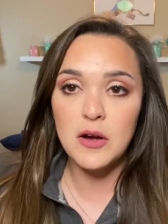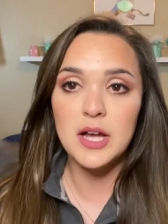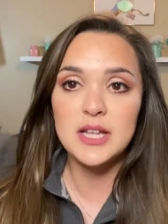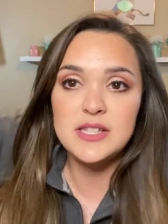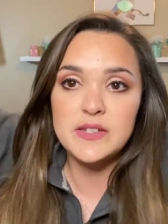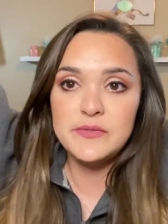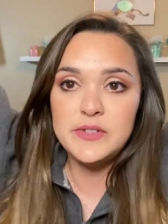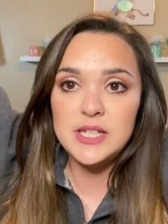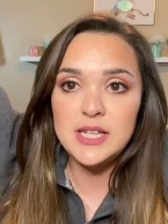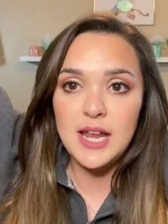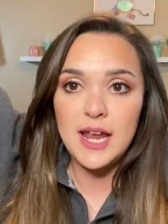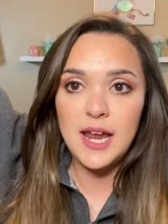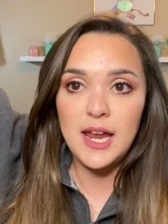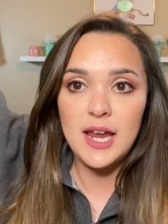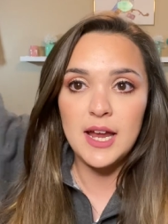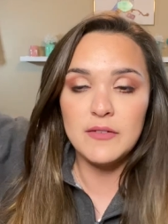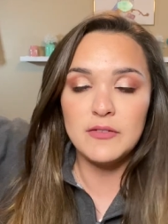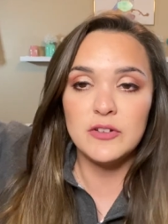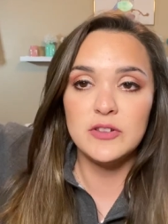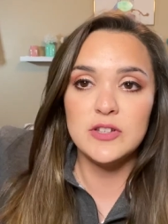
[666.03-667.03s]
as of today,
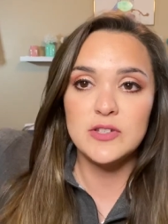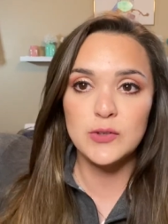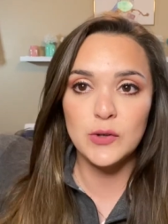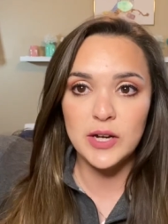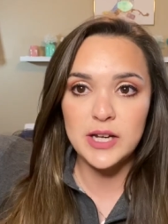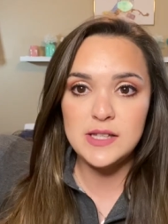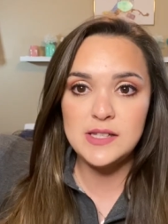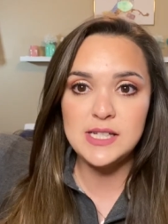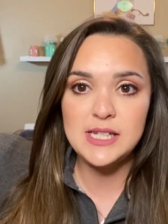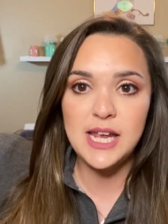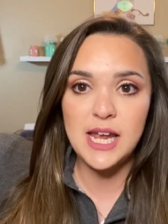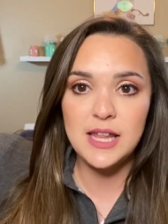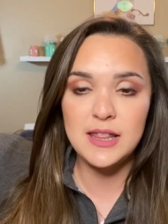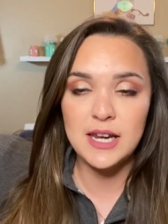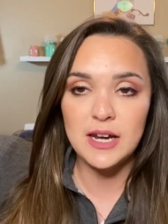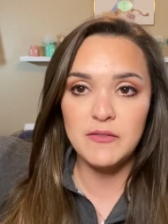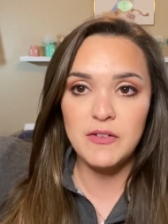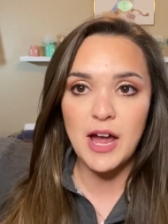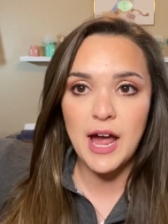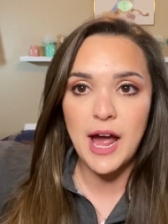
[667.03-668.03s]
after this crazy day that
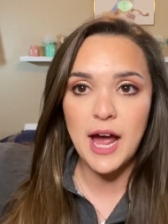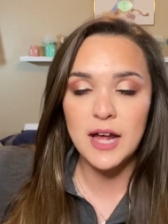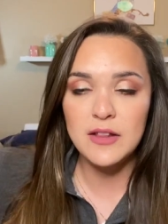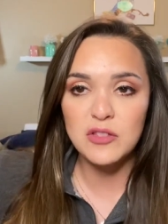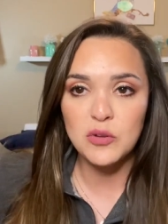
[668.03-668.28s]
I've had,